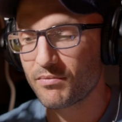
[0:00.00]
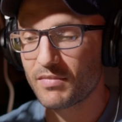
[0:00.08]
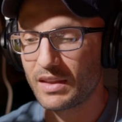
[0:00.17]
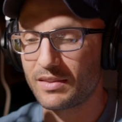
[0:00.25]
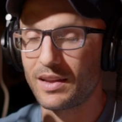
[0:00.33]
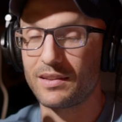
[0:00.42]

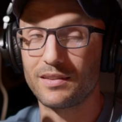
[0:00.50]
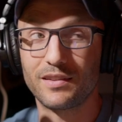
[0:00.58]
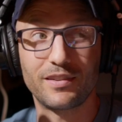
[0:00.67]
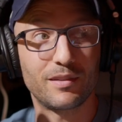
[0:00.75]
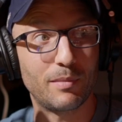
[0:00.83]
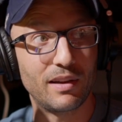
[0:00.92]
And then this
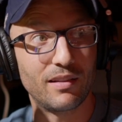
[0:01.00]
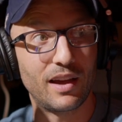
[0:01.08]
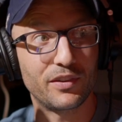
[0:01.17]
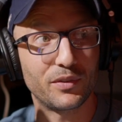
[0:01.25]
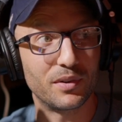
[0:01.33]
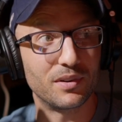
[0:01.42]
is my
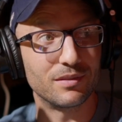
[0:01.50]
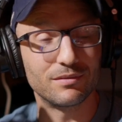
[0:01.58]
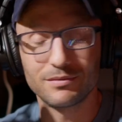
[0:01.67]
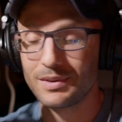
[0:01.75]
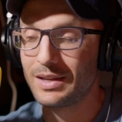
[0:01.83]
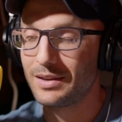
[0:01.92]
last little
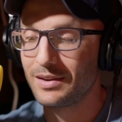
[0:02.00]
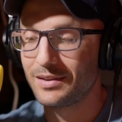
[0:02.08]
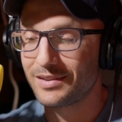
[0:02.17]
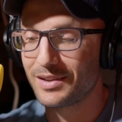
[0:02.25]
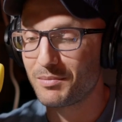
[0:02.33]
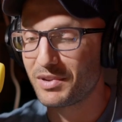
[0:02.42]

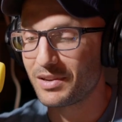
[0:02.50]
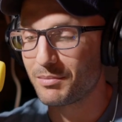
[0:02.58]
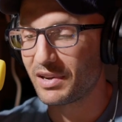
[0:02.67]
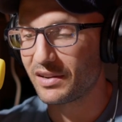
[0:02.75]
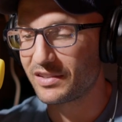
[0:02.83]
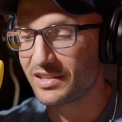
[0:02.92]
tidbit
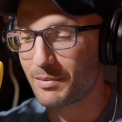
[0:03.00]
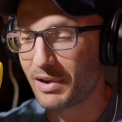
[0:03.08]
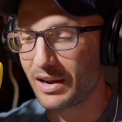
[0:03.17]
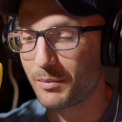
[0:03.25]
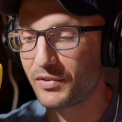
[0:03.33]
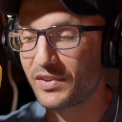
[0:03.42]
about Sam Adams.